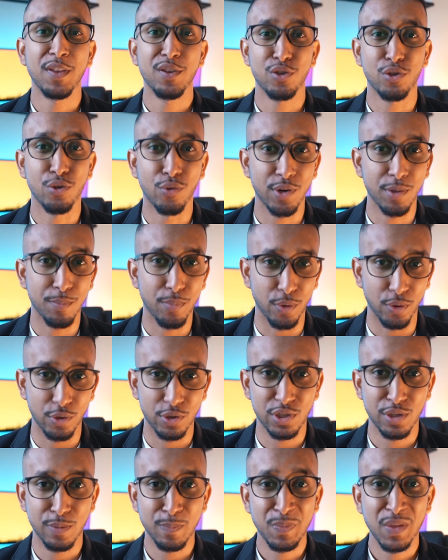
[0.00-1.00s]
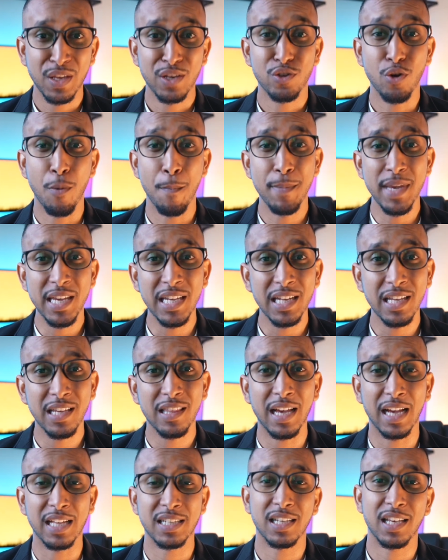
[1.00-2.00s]
storybooks. So meaning
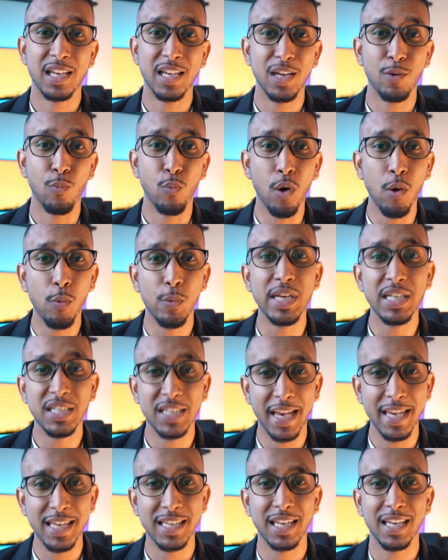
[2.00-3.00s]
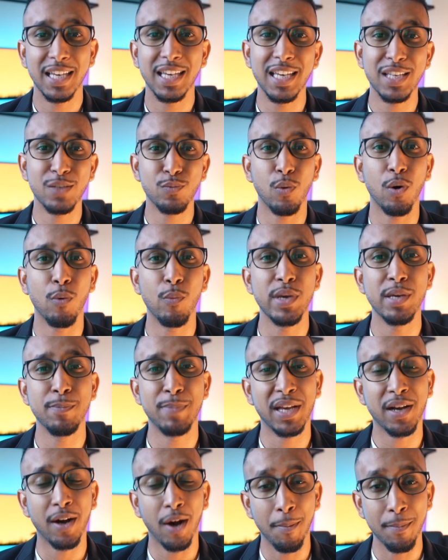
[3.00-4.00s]
that what we take is what we
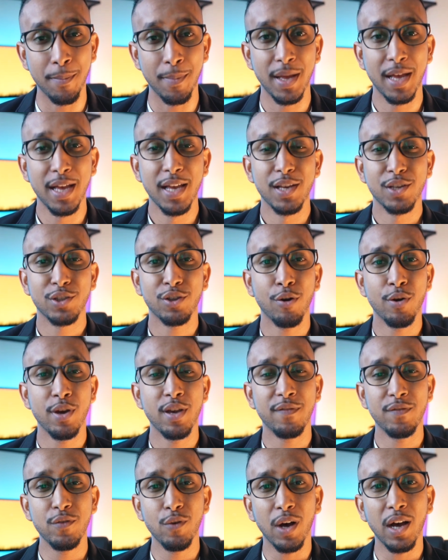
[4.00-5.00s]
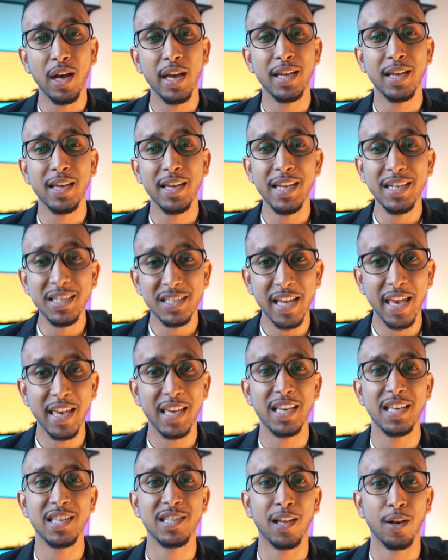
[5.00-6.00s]
become. So if your
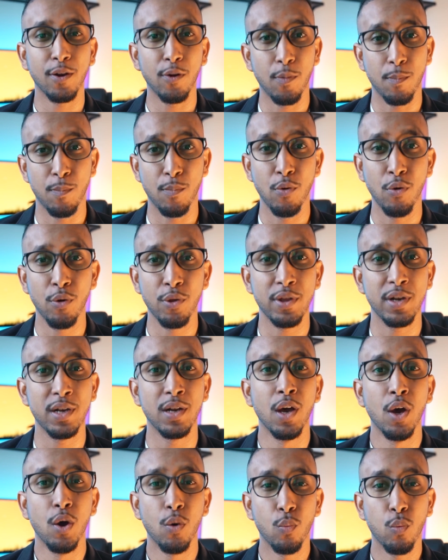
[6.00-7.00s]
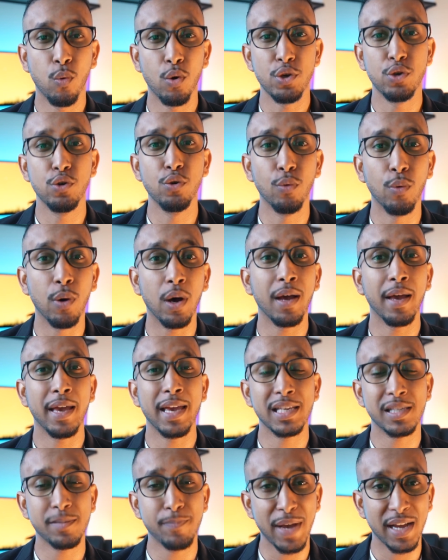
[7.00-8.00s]
intake is a lot more than what you are
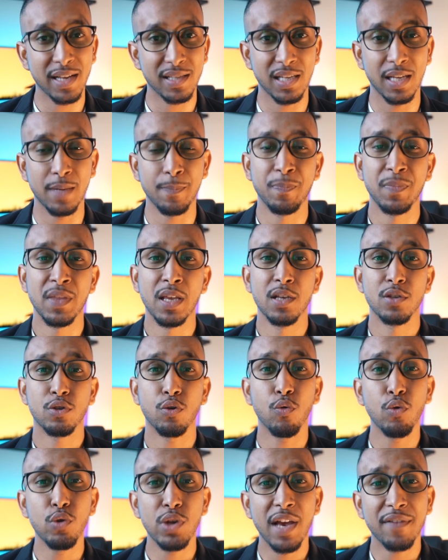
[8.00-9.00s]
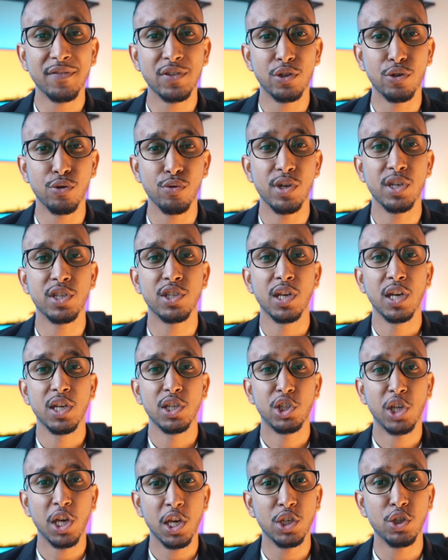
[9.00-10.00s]
expecting, so all you have to do is
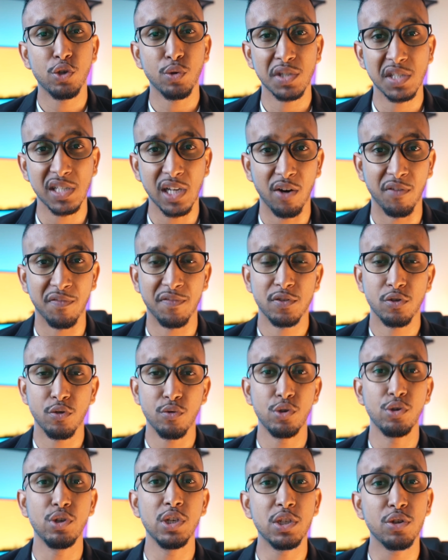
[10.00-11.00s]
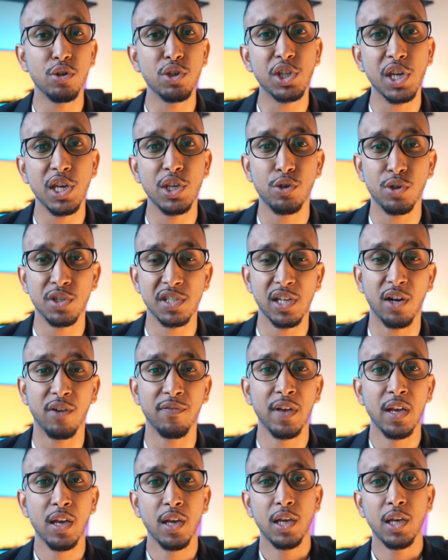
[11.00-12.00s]
change yourself. So you need to change yourself
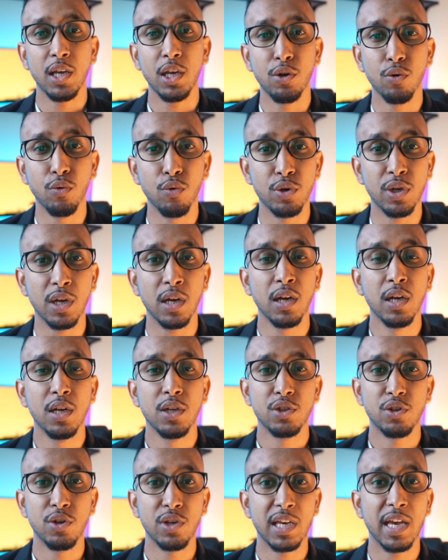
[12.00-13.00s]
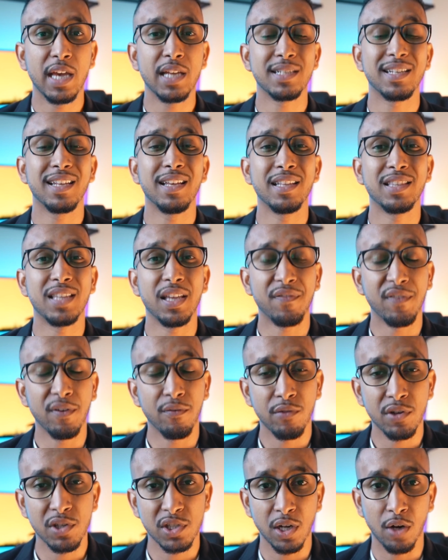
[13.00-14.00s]
in order to get a different
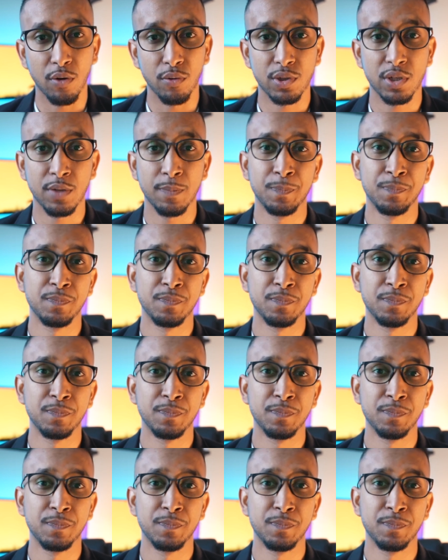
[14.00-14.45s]
result.